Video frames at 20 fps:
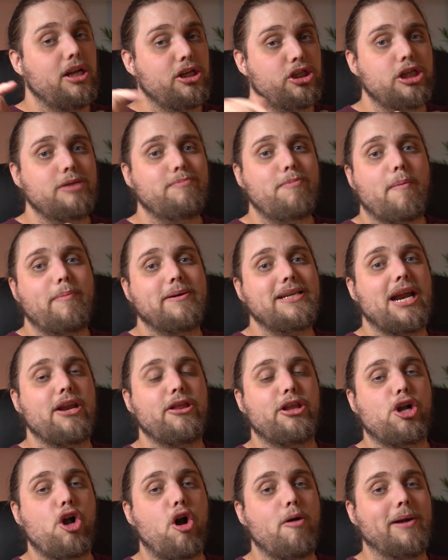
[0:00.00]
just pop it down
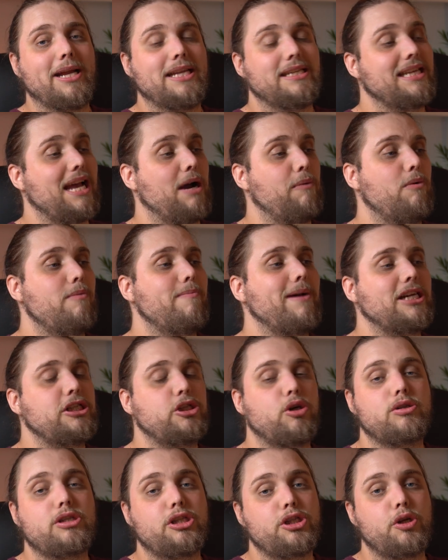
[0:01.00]
in the comments and we'll make
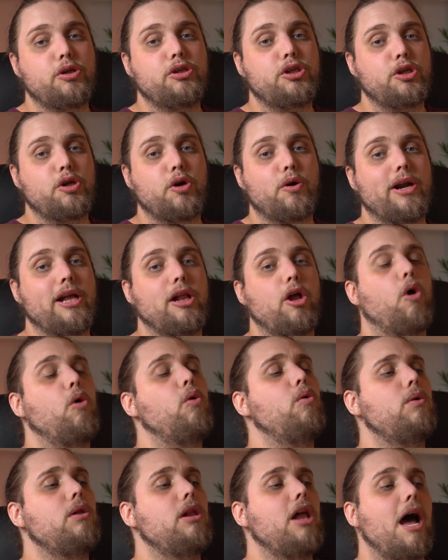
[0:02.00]
sure to do a tutorial
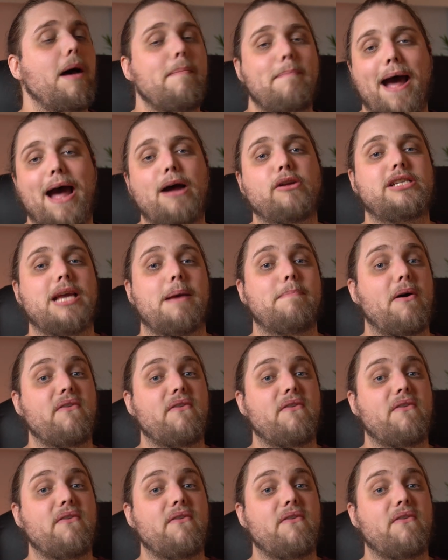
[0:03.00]
all about it.